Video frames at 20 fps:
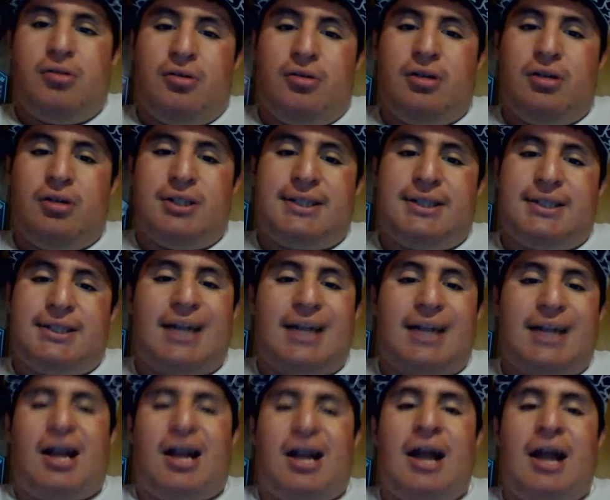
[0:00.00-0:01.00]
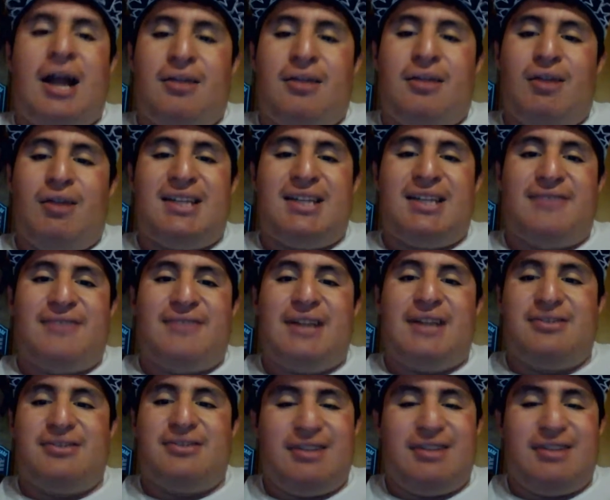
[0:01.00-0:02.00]
Sorry, the White Sox fans
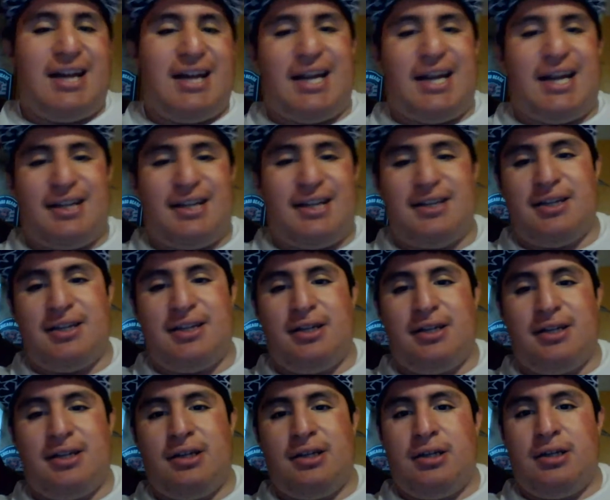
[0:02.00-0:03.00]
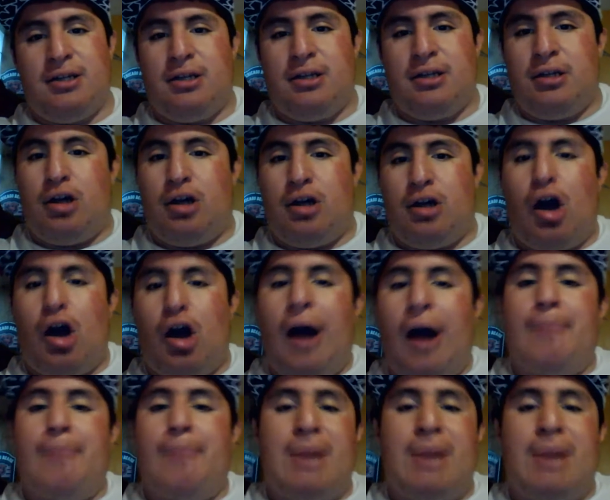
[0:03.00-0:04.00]
today are
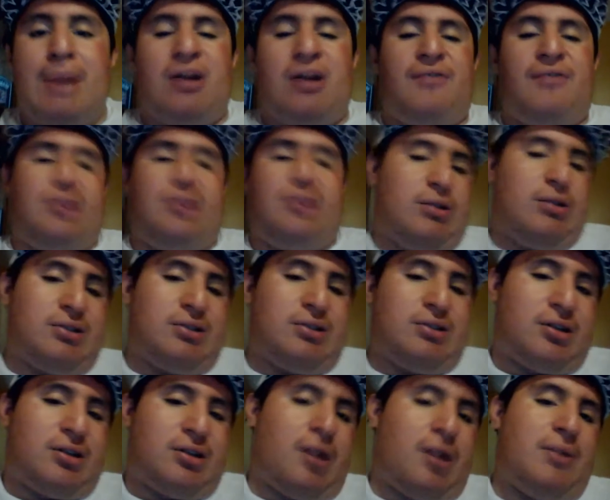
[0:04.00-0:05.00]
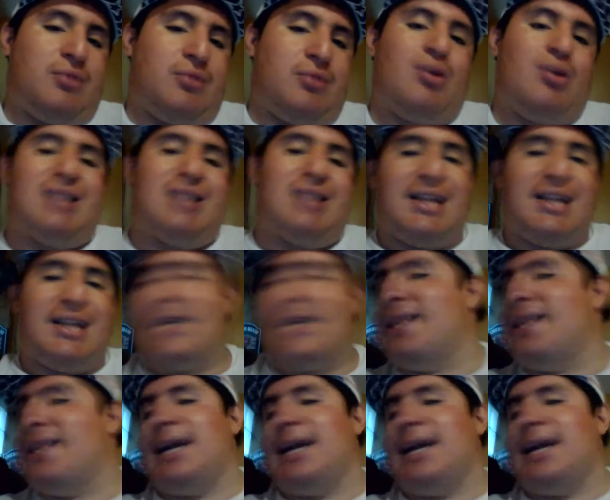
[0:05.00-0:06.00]
better of those when it was not late
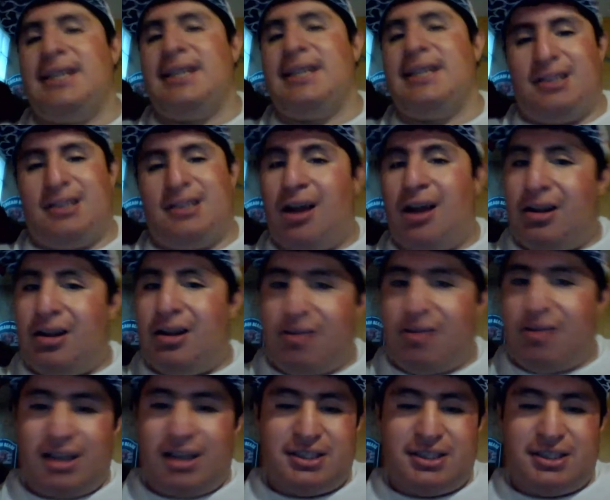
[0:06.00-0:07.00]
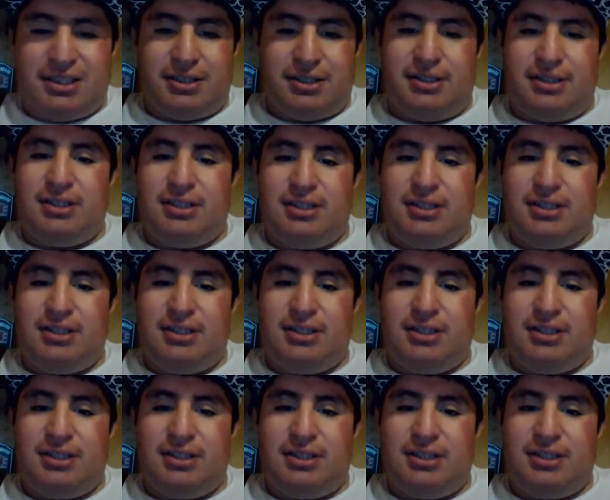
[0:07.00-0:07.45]
90s, early 2000s.